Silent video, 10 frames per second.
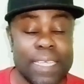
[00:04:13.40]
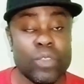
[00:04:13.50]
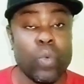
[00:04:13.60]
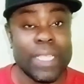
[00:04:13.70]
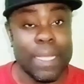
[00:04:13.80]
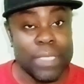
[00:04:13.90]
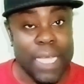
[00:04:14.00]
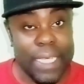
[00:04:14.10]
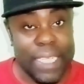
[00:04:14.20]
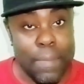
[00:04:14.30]
as to what I'm
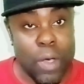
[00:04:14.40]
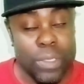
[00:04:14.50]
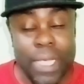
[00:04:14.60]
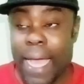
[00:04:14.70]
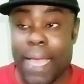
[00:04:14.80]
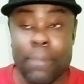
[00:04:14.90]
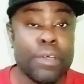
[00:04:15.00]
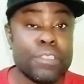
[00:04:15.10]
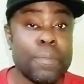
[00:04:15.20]
talking about, I am going